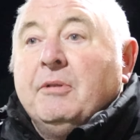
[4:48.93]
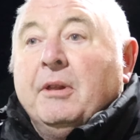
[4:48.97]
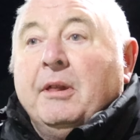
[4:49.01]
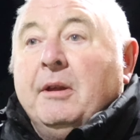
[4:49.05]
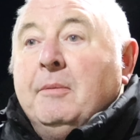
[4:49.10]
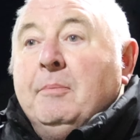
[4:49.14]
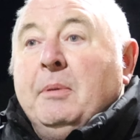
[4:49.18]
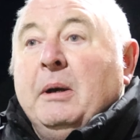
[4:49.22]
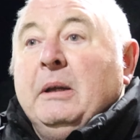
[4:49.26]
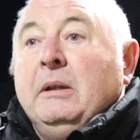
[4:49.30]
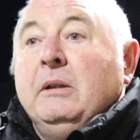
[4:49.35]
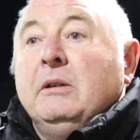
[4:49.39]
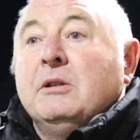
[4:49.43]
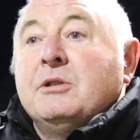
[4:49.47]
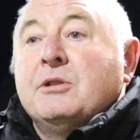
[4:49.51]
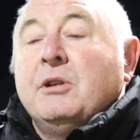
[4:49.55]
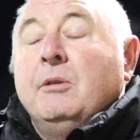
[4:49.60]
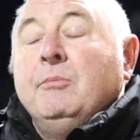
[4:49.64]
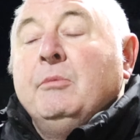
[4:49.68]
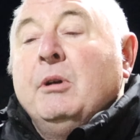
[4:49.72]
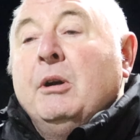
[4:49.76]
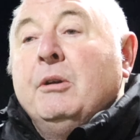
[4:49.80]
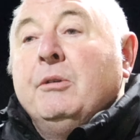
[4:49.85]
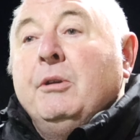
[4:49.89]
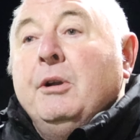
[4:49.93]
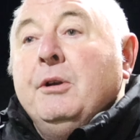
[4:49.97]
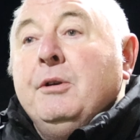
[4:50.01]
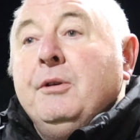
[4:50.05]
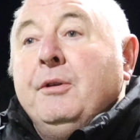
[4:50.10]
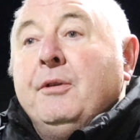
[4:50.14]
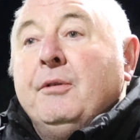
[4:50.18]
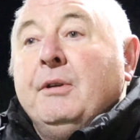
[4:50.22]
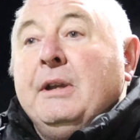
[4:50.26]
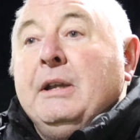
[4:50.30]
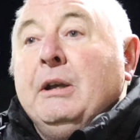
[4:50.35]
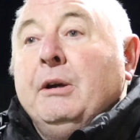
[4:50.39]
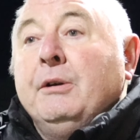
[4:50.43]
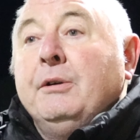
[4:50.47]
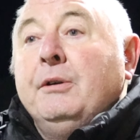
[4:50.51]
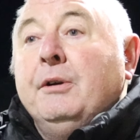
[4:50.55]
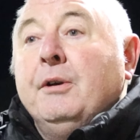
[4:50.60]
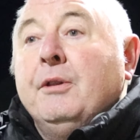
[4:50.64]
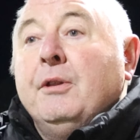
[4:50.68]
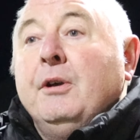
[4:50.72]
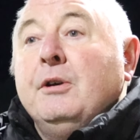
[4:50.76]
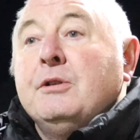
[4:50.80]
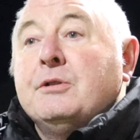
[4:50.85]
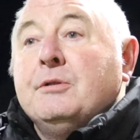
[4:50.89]
with a bill somewhere around
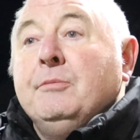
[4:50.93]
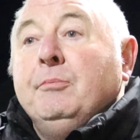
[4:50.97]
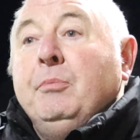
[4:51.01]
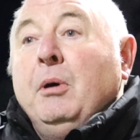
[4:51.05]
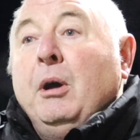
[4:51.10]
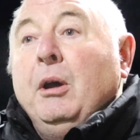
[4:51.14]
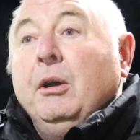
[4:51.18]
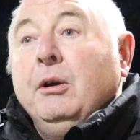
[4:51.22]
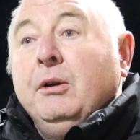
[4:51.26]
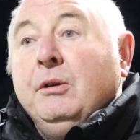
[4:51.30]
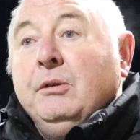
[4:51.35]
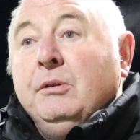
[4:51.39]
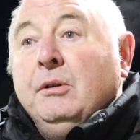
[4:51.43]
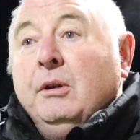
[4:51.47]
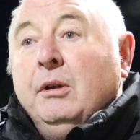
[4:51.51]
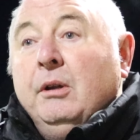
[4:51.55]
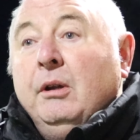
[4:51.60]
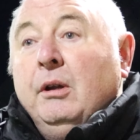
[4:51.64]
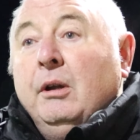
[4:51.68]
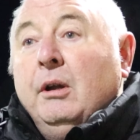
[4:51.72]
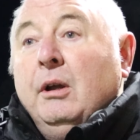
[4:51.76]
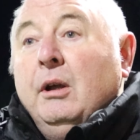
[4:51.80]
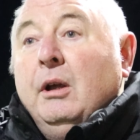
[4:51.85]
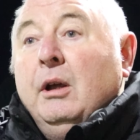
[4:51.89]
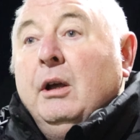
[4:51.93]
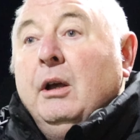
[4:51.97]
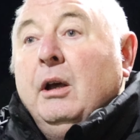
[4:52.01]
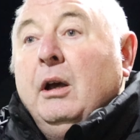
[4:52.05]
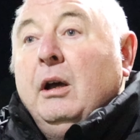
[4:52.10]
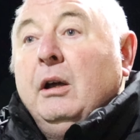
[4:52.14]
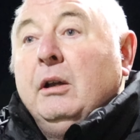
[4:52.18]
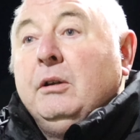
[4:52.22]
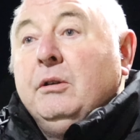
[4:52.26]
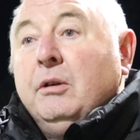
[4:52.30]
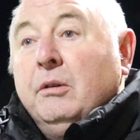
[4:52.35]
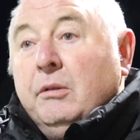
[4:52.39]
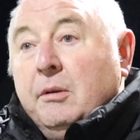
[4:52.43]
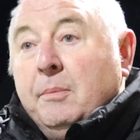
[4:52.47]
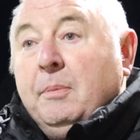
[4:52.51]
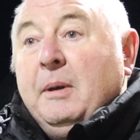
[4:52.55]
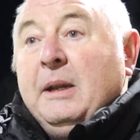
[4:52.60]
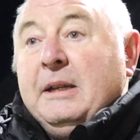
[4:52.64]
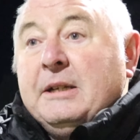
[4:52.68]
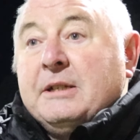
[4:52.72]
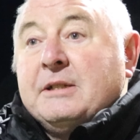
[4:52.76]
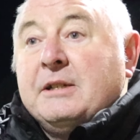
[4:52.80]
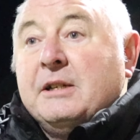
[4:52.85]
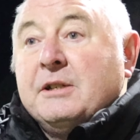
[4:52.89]
£300,000 to
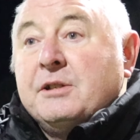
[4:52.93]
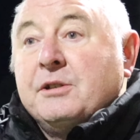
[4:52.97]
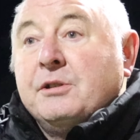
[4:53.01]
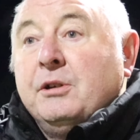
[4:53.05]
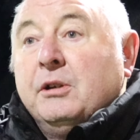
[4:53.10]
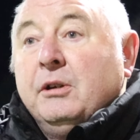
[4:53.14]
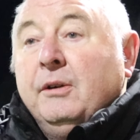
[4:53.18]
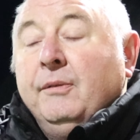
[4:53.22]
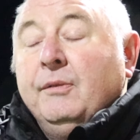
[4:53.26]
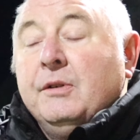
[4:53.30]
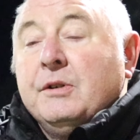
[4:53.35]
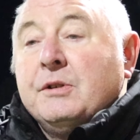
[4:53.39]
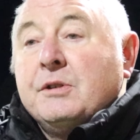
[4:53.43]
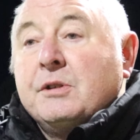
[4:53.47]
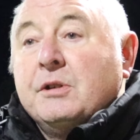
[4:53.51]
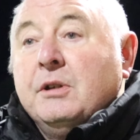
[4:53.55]
replace this surface.